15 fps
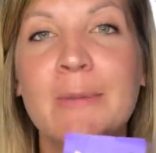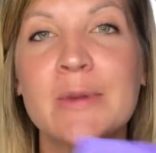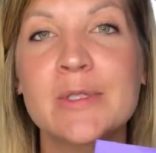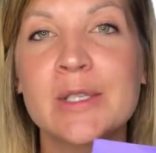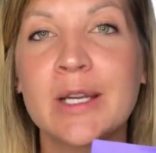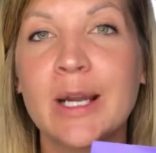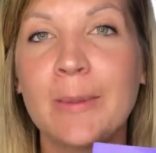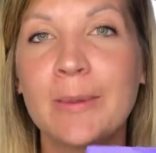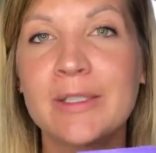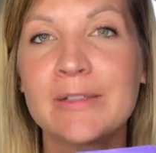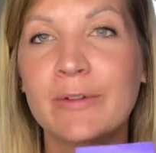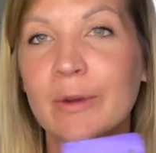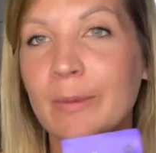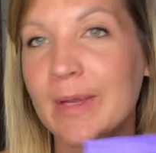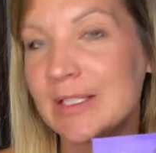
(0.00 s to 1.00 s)
those are a couple
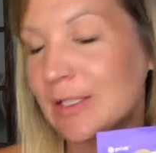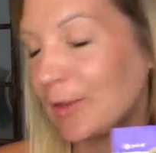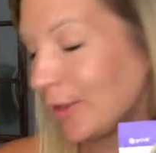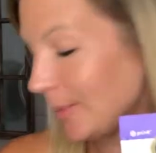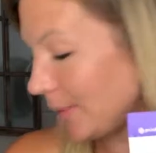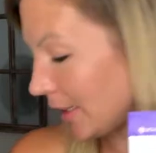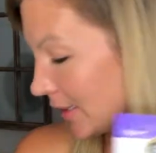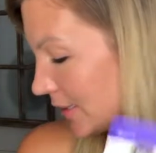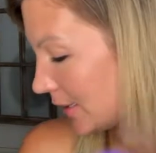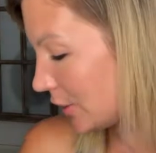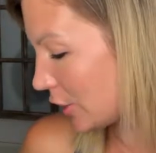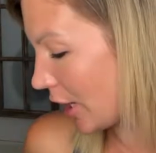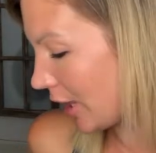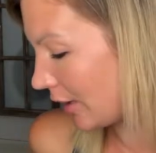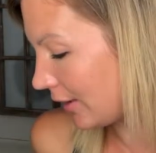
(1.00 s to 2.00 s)
different ways you can mix the
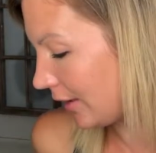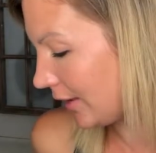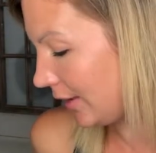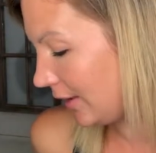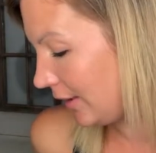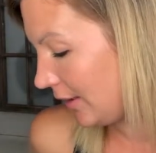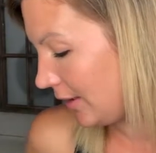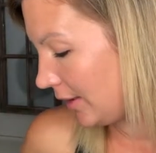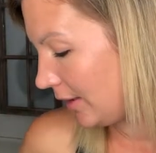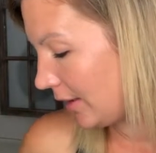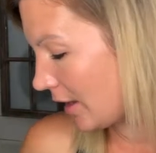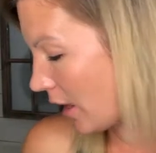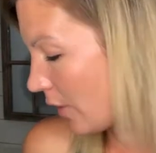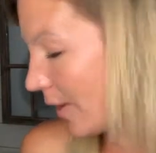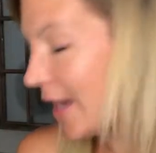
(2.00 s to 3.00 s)
chocolate
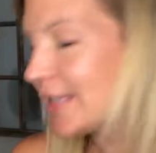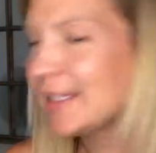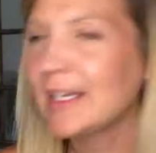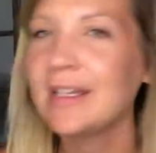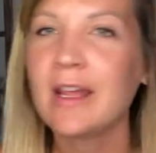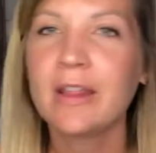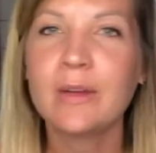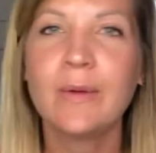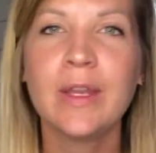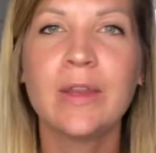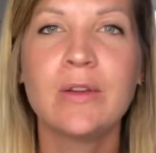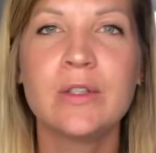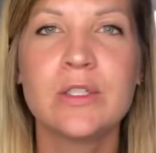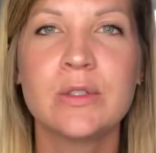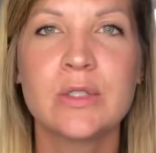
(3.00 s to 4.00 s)
OS. Another way
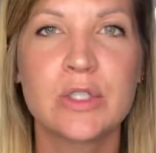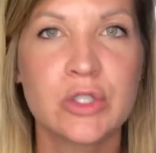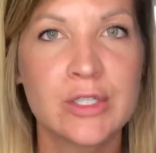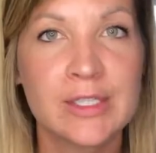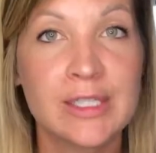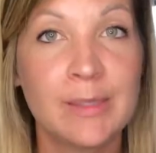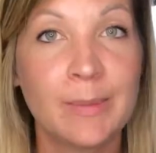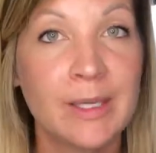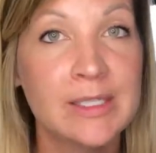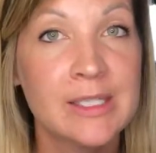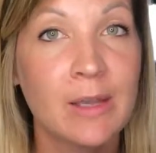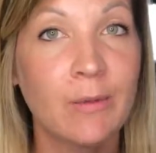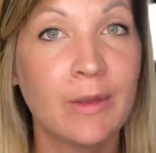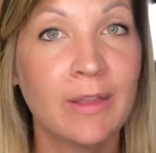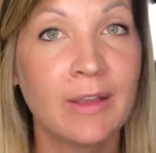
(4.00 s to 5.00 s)
you can do is just to mix
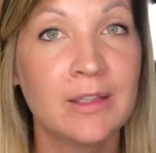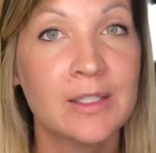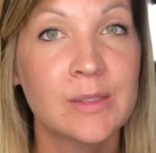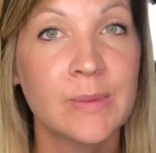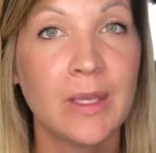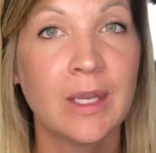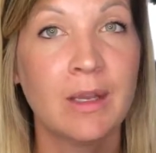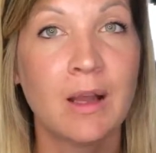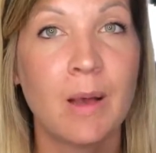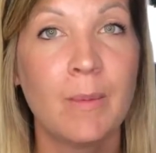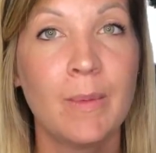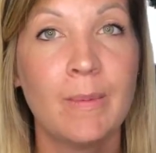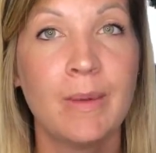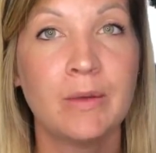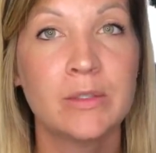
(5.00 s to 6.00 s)
it with unsweetened
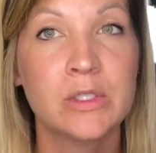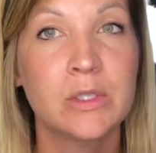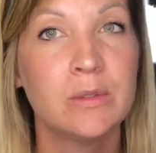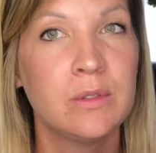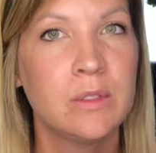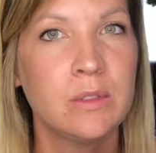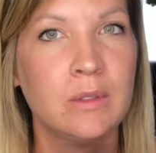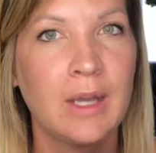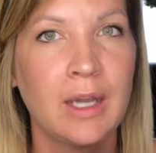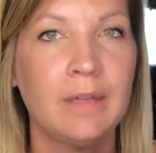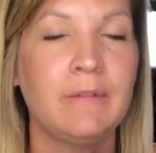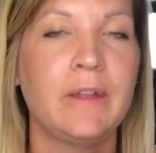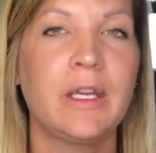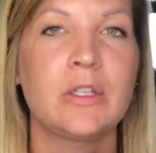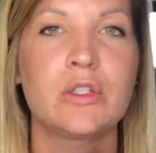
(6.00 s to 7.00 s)
almond milk too and do kind
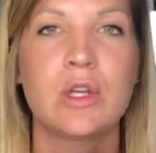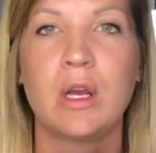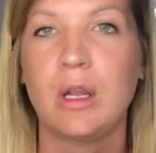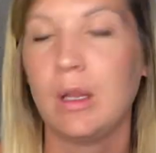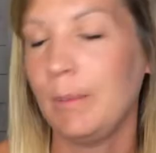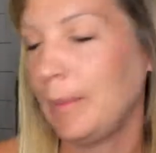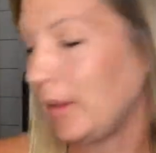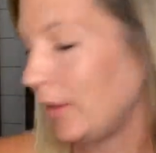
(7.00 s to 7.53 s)
of like a chocolate